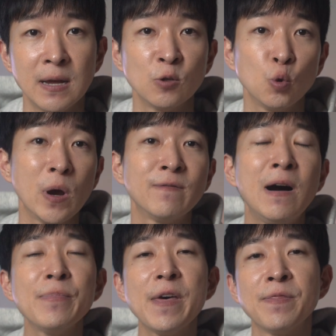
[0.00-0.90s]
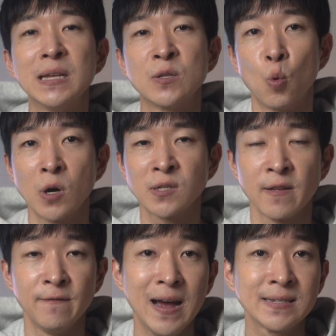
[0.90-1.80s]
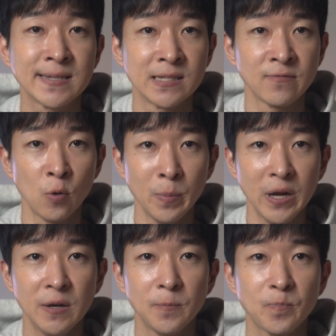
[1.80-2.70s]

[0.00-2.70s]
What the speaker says: so I found that this works the fastest for me.